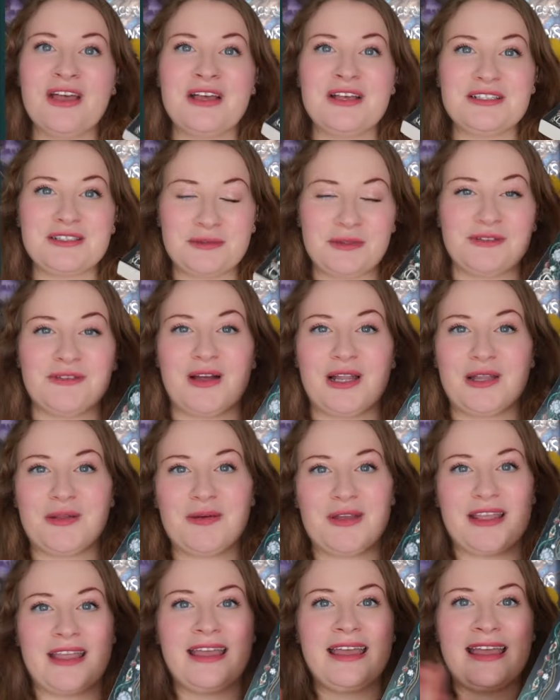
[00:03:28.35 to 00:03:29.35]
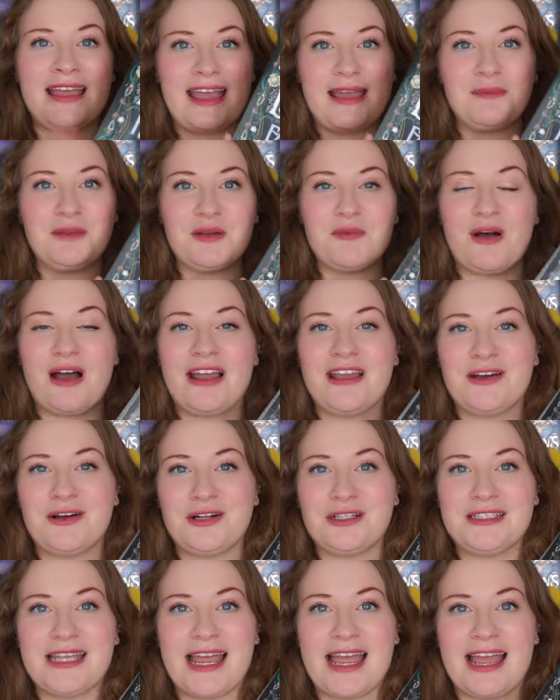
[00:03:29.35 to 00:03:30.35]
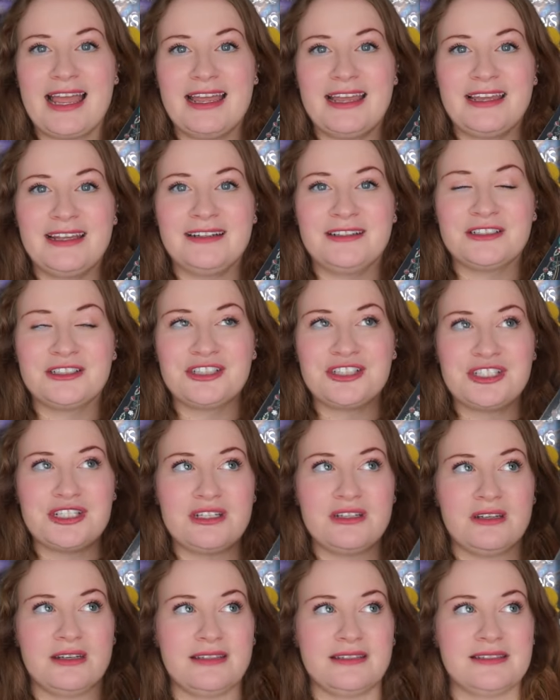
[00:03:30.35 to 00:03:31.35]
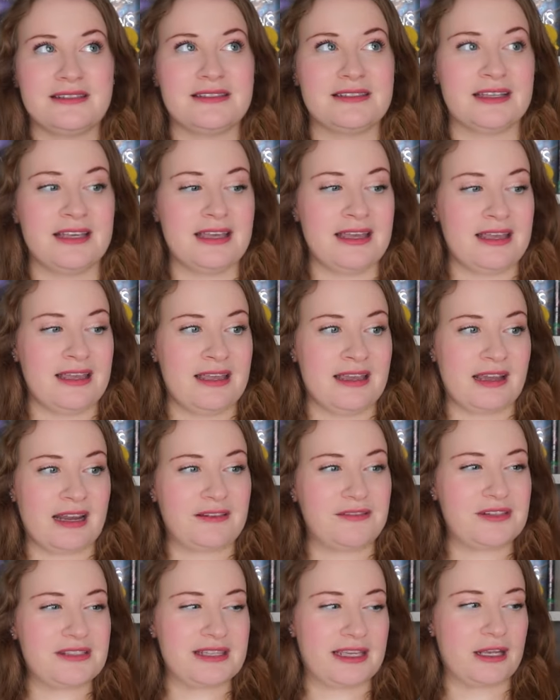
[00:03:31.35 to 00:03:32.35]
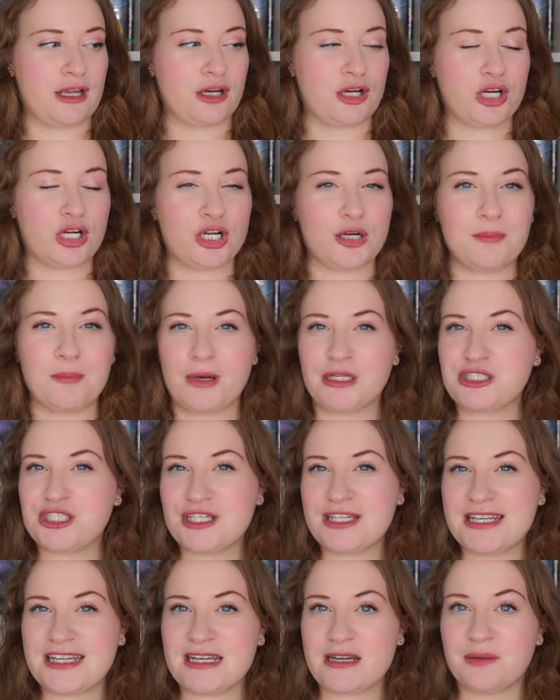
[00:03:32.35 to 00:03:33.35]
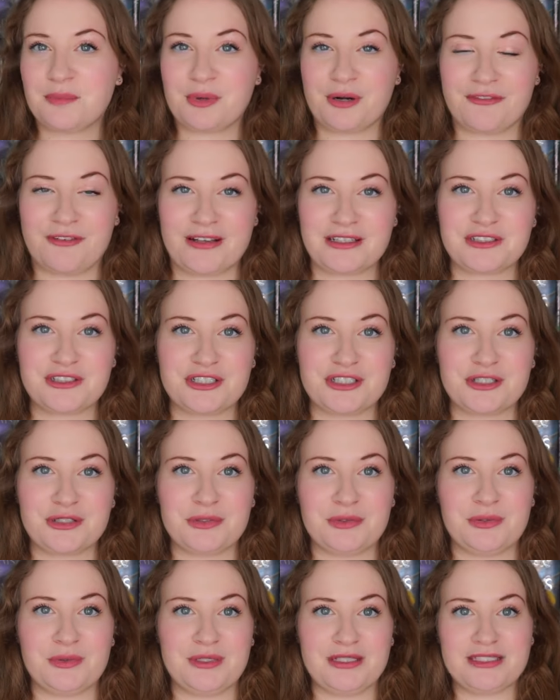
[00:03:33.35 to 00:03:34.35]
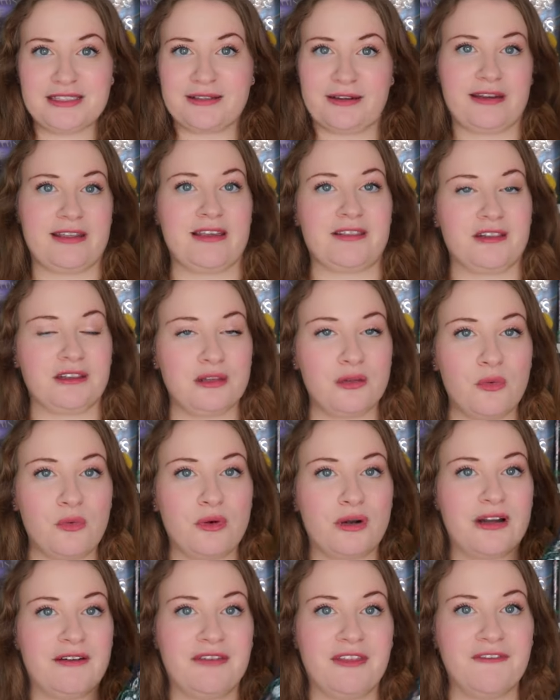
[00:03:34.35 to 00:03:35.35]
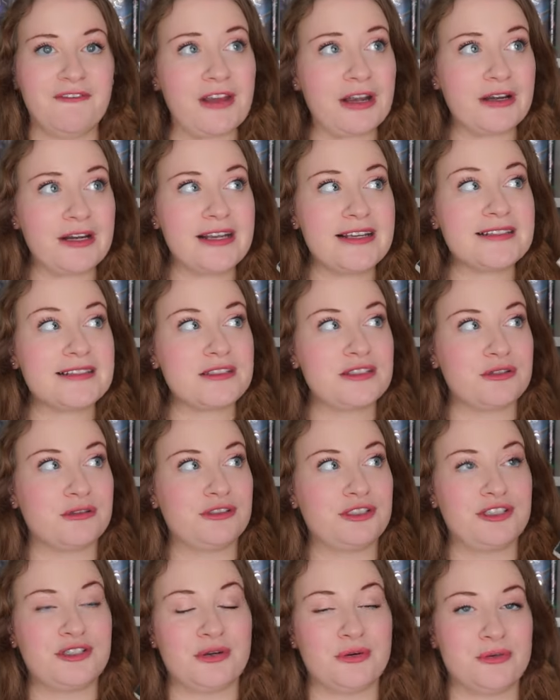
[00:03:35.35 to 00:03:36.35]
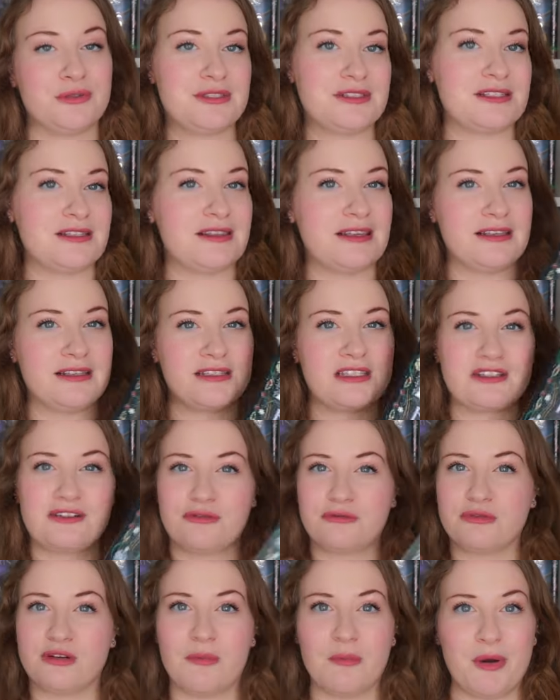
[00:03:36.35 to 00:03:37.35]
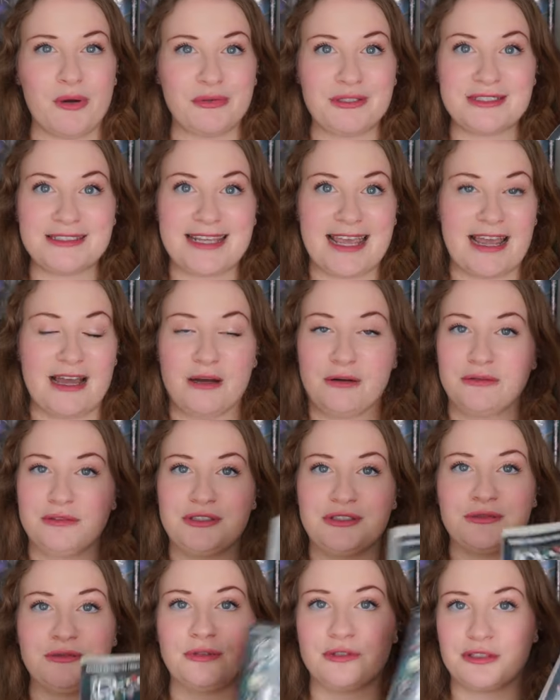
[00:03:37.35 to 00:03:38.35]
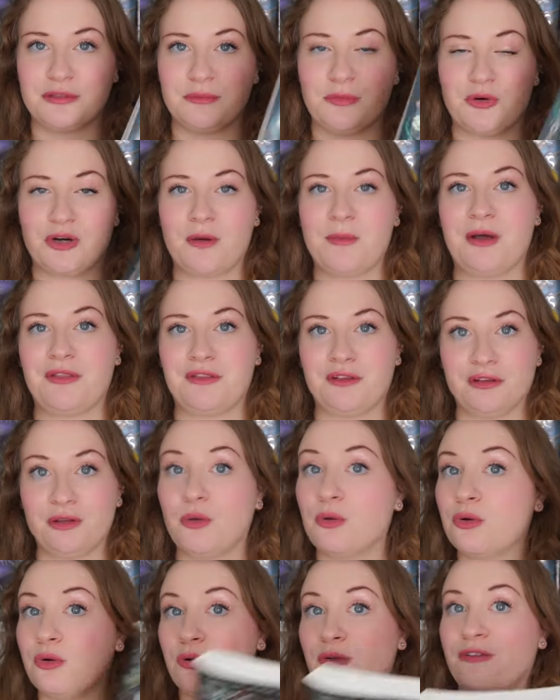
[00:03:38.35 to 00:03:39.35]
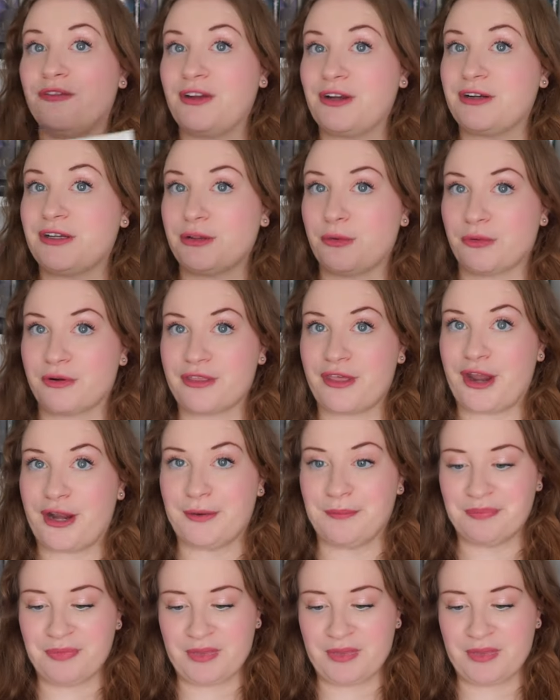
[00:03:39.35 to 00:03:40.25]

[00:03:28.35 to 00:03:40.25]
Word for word: So we're following Emily Wilde, and she is kind of this like curmudgeon-y professor who is studying the lore of the fairies, and so she goes to this remote town to learn more about the local fairy lore there. It